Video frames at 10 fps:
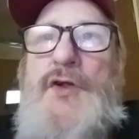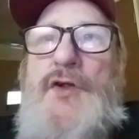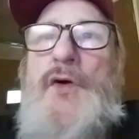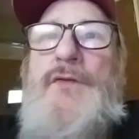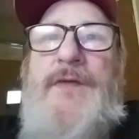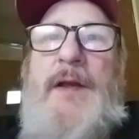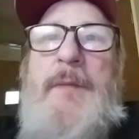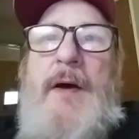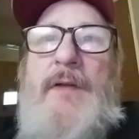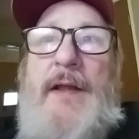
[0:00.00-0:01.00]
You know the thing
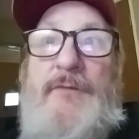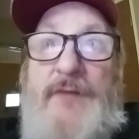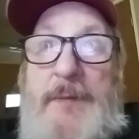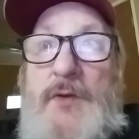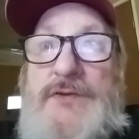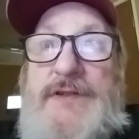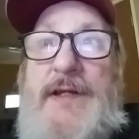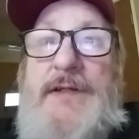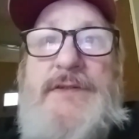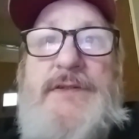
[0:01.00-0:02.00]
about like female
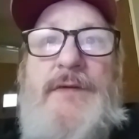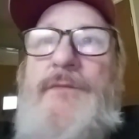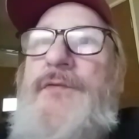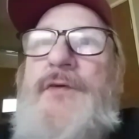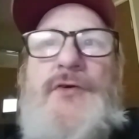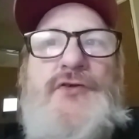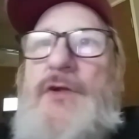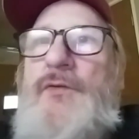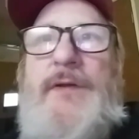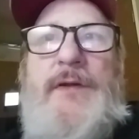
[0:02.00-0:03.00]
snakes? They're
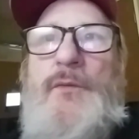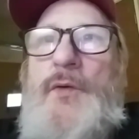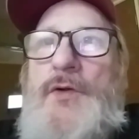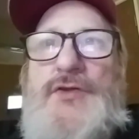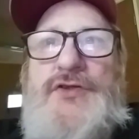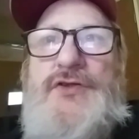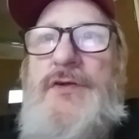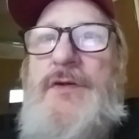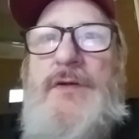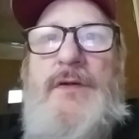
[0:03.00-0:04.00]
generally the worst.
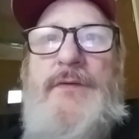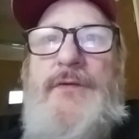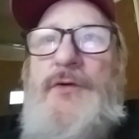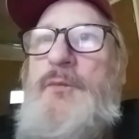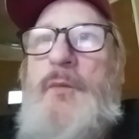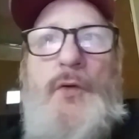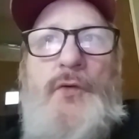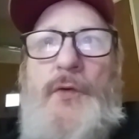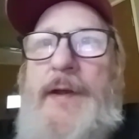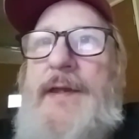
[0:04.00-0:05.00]
They're more
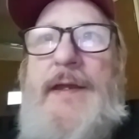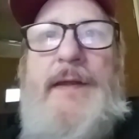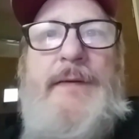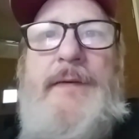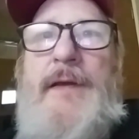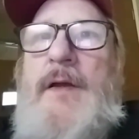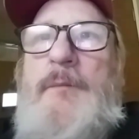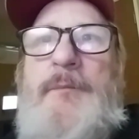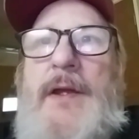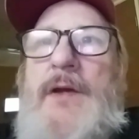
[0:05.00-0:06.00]
cranky.
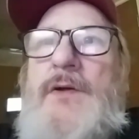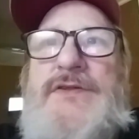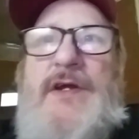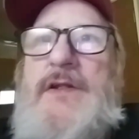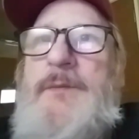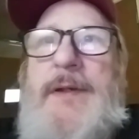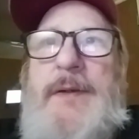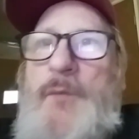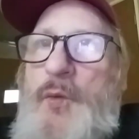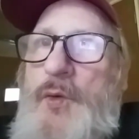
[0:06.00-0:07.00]
Males tend to
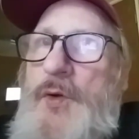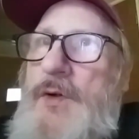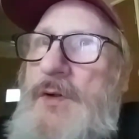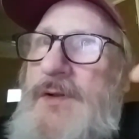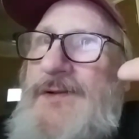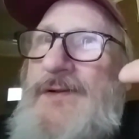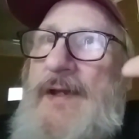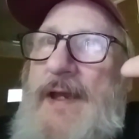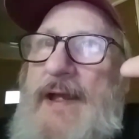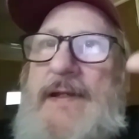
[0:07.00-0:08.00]
be more
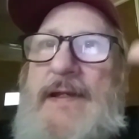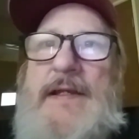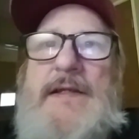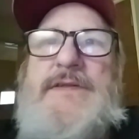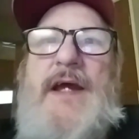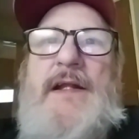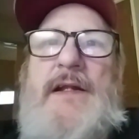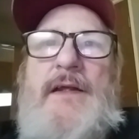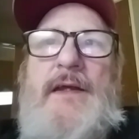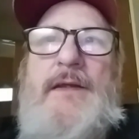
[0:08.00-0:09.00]
at ease,
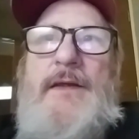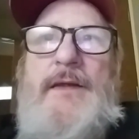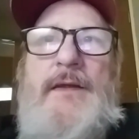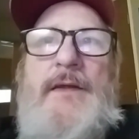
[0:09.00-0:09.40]
kind of like,